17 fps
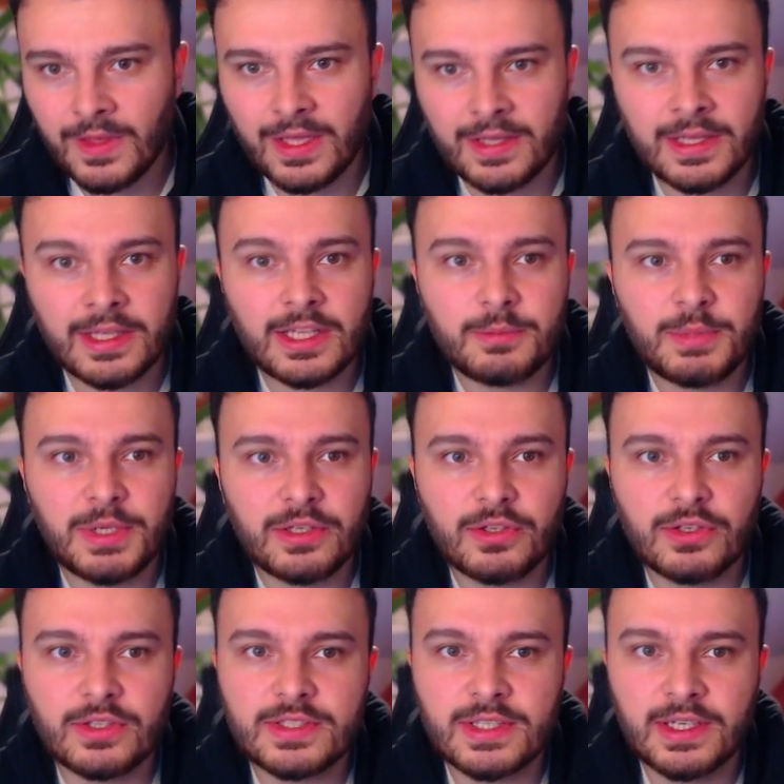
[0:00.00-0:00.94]
I think it'd be a
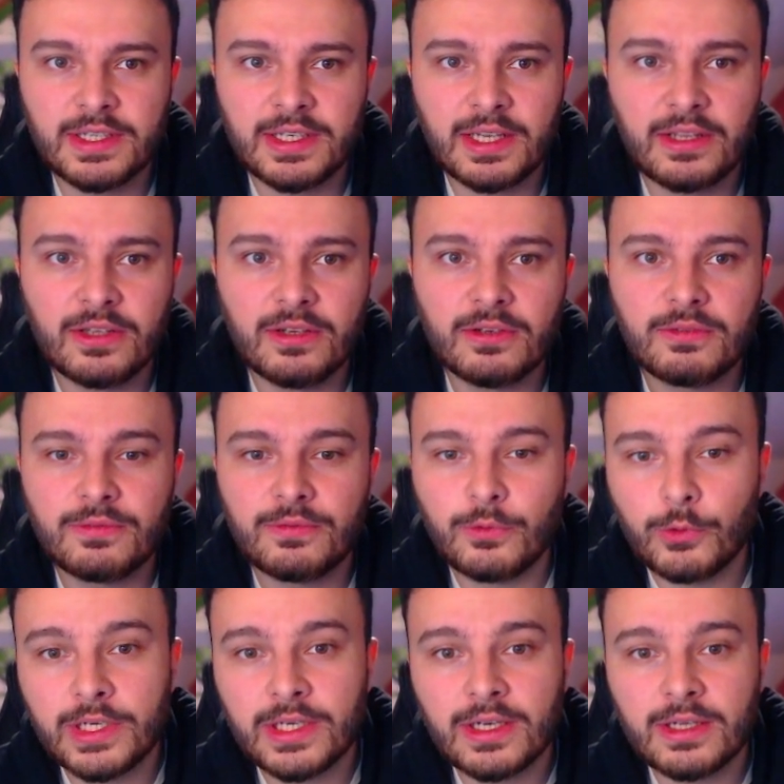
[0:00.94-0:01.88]
good signing.
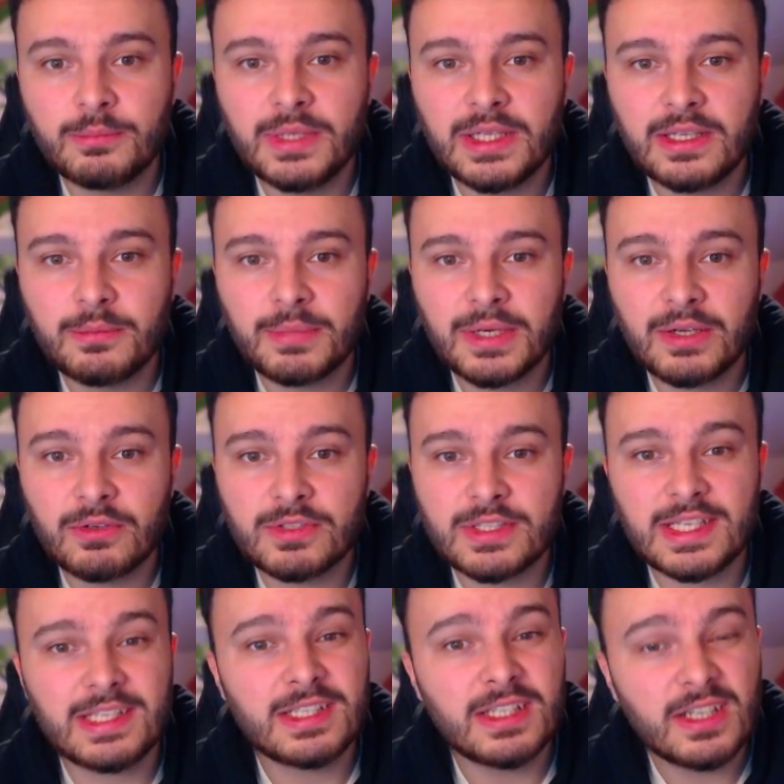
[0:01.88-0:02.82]
£49 million
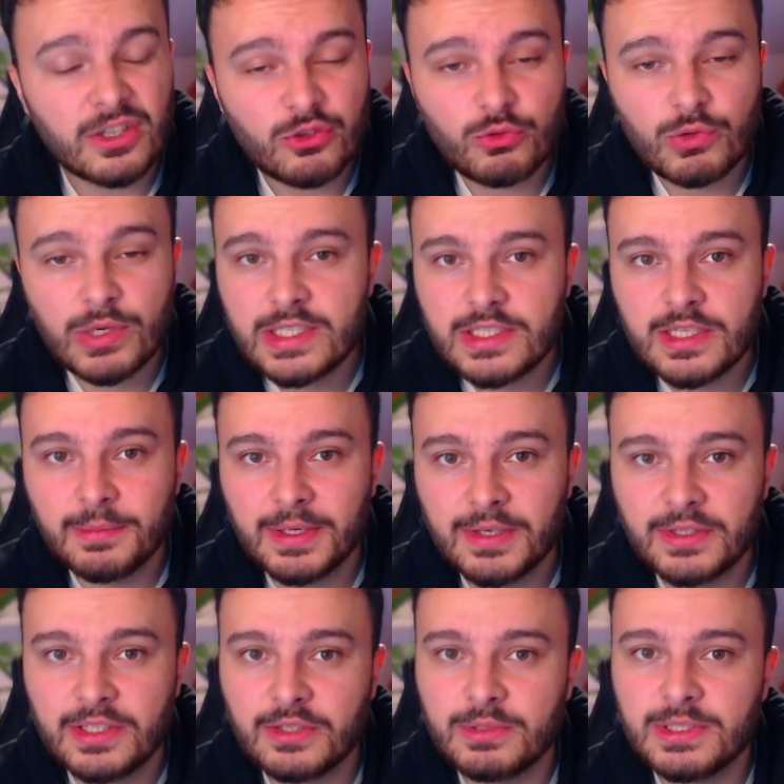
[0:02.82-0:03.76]
isn't a crazy
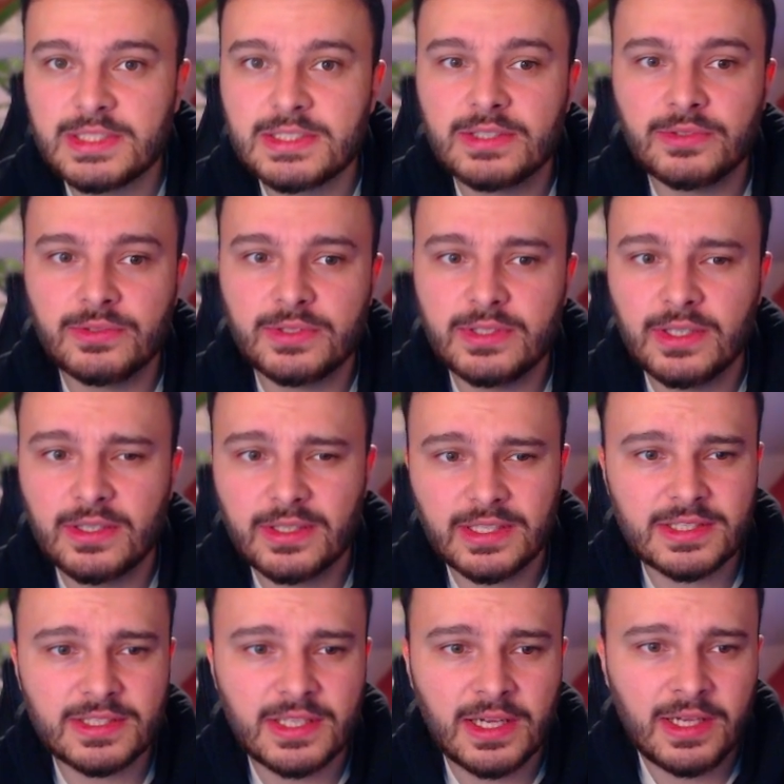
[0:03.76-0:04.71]
amount. You know, he's still young.
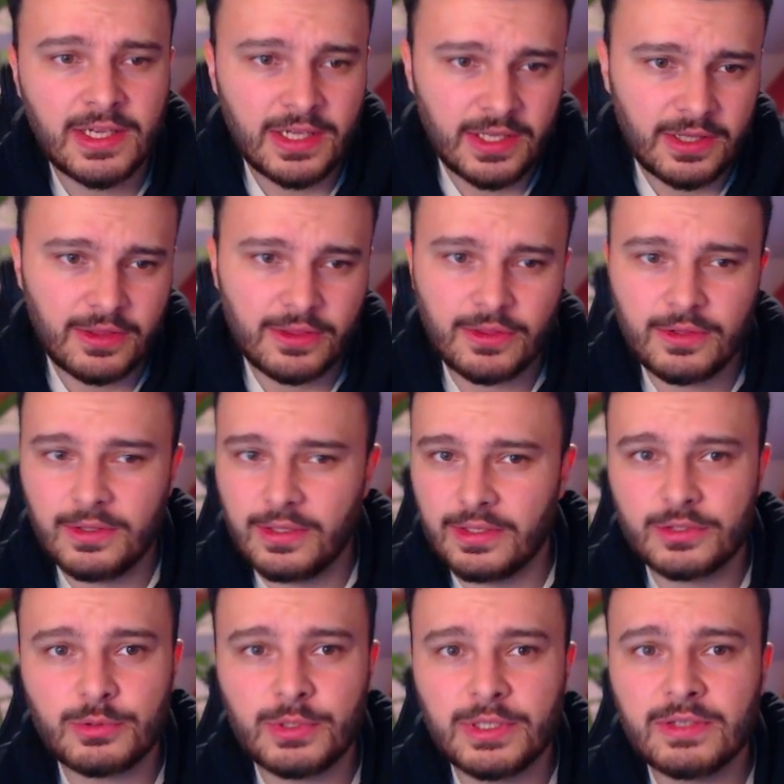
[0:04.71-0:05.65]
He's
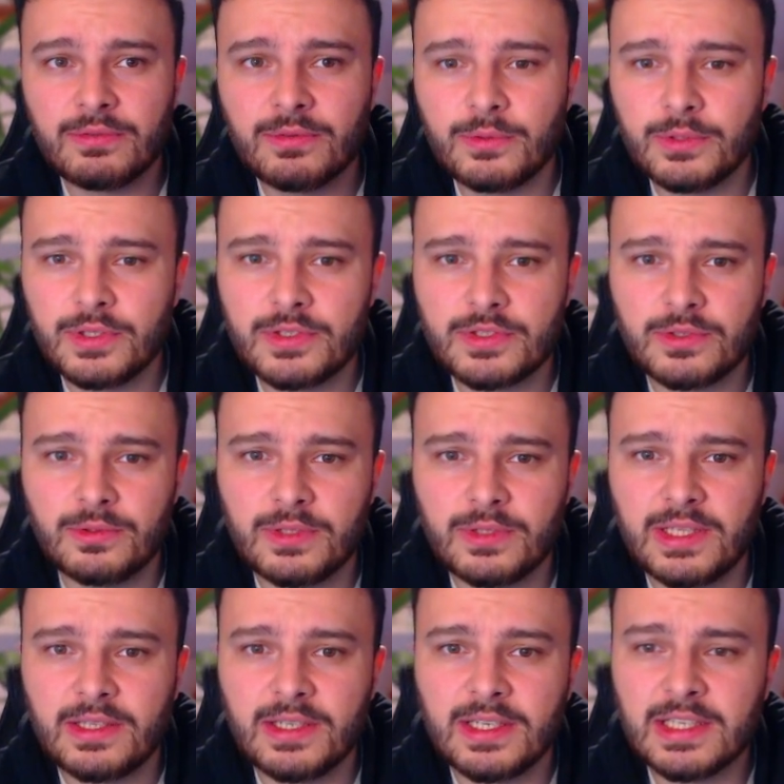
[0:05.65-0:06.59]
uh, 24 years
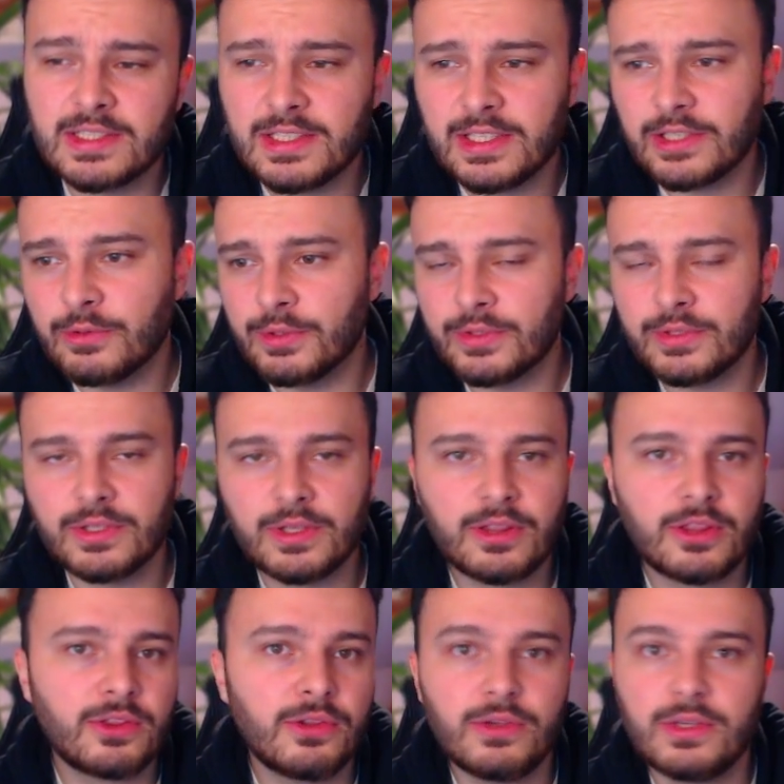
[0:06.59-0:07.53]
old. He can easily go on to
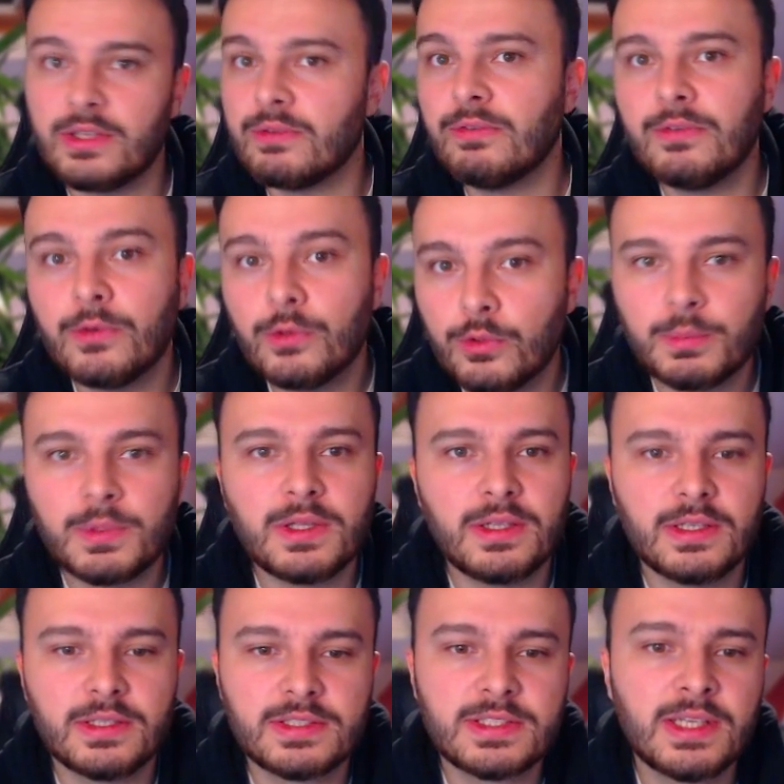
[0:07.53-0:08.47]
34
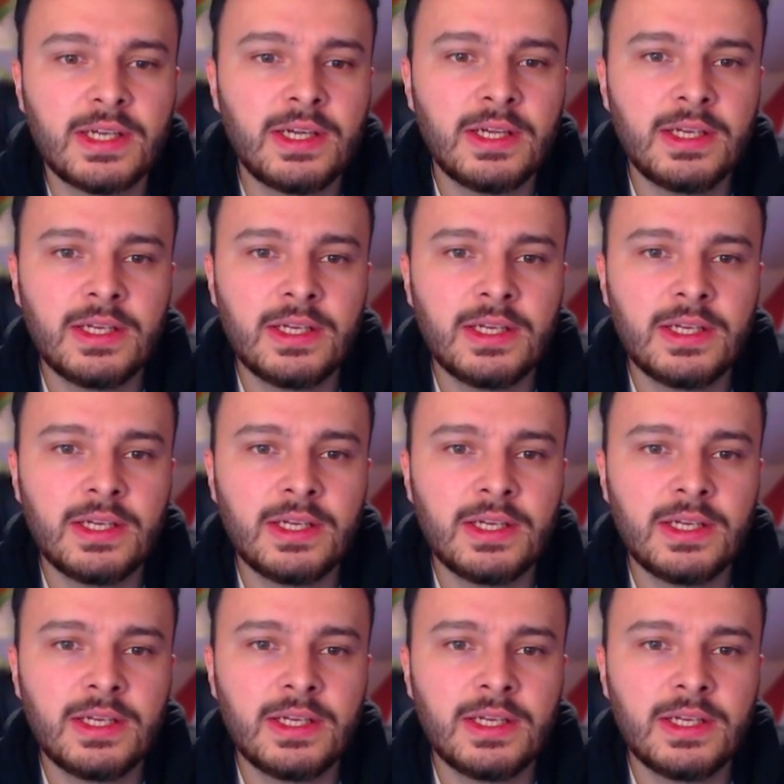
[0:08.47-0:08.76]
plus.